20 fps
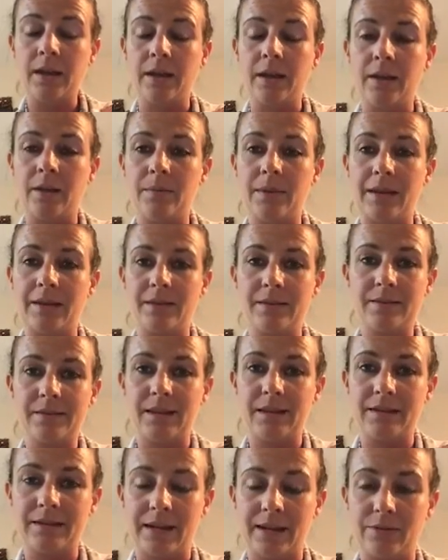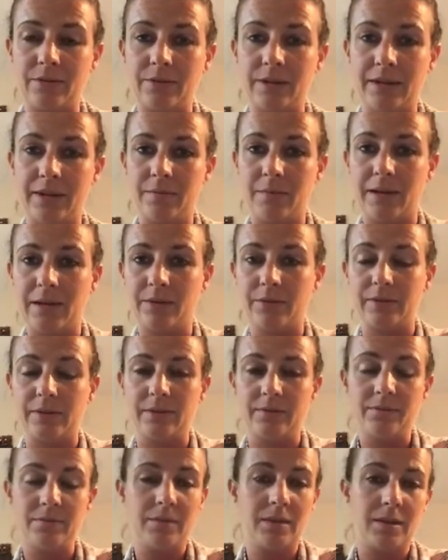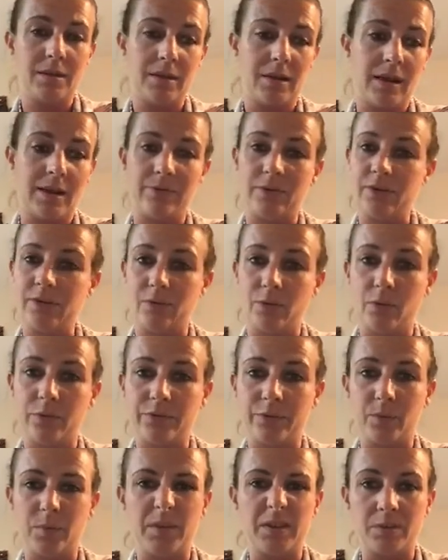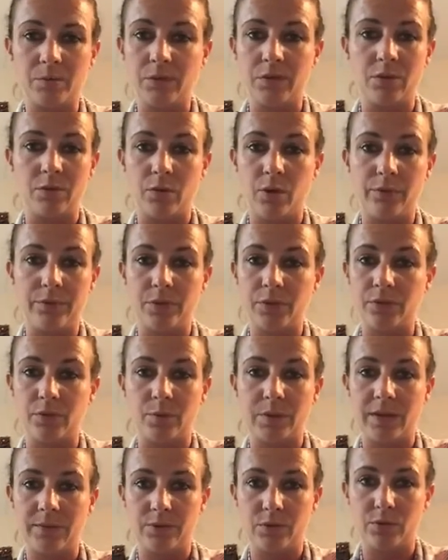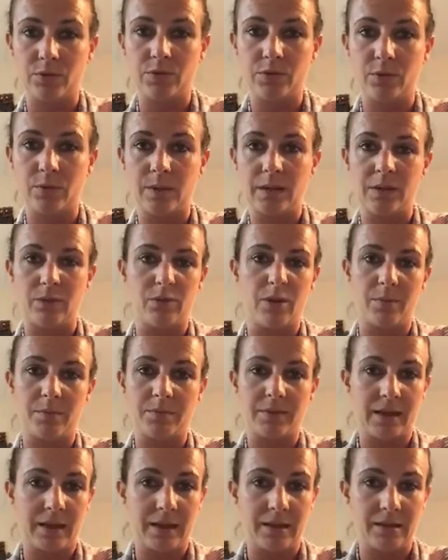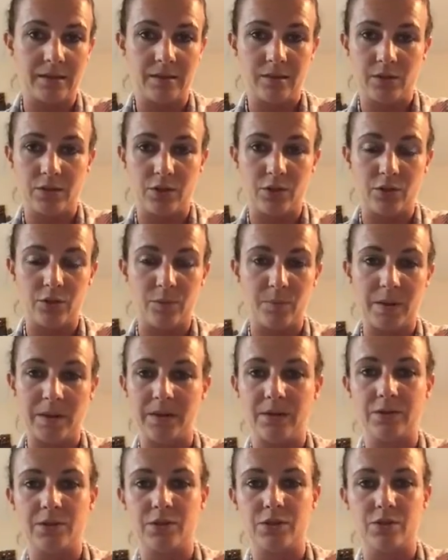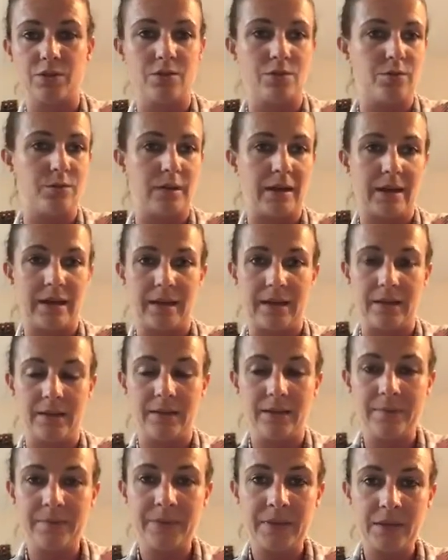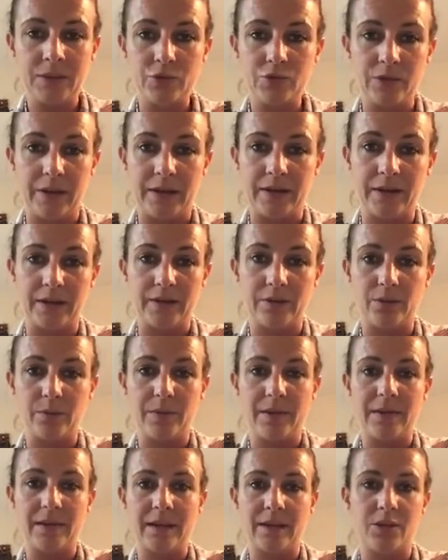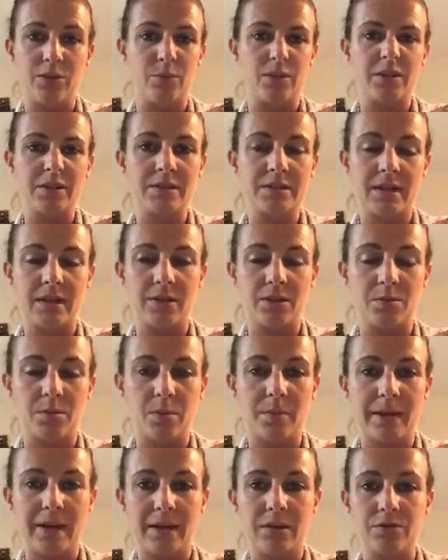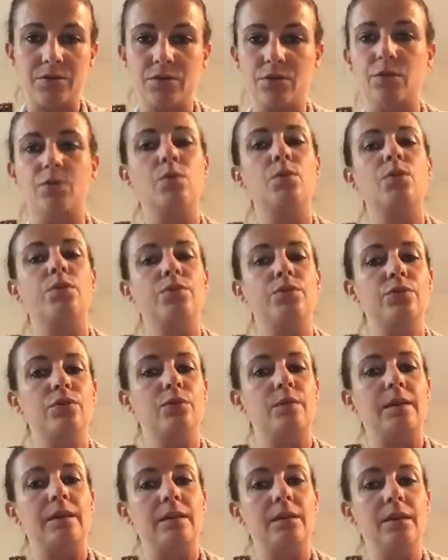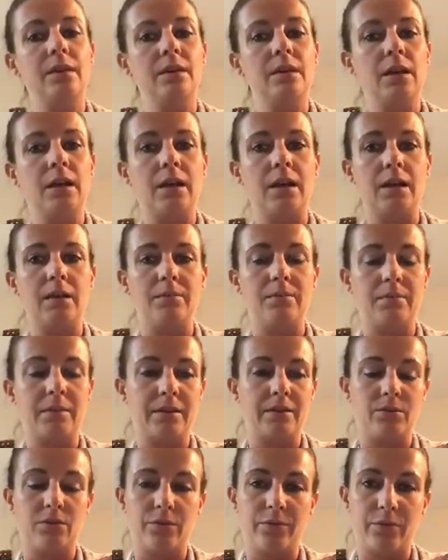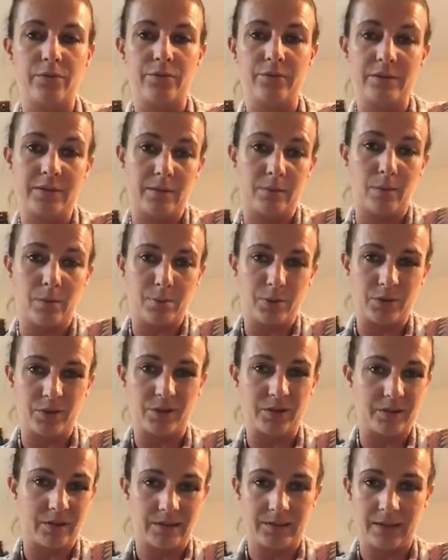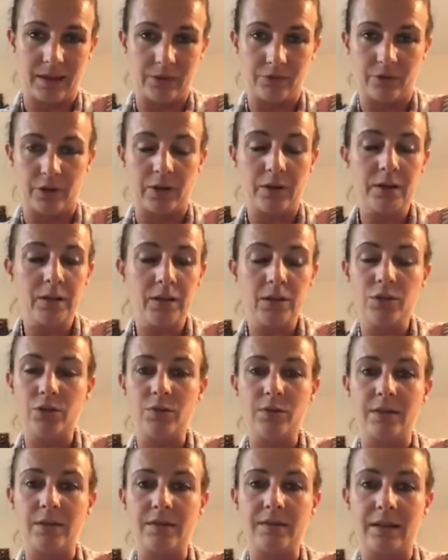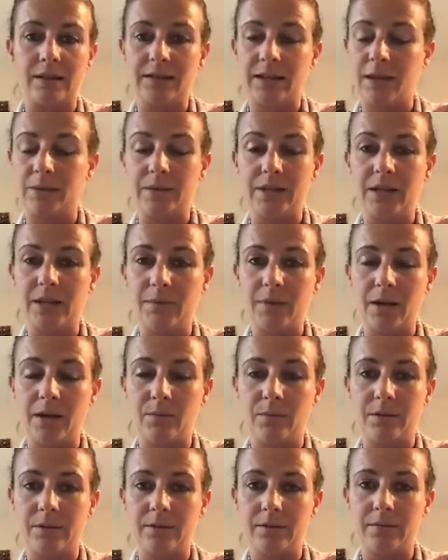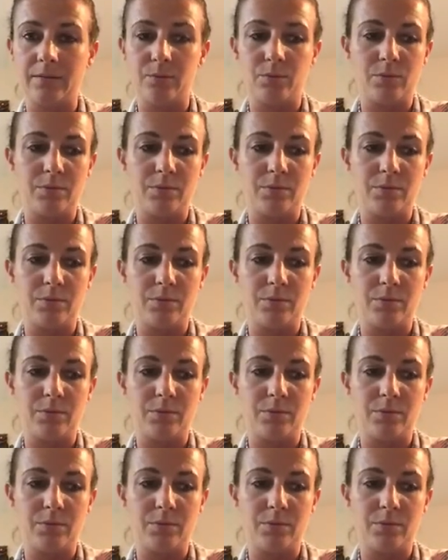and send out emails every so often with your offers or whatever you're doing, or updates. You know, you've been to a training at the weekend, you want to tell them about, or what you're doing as an offer for summer products, etc. You can send out an email with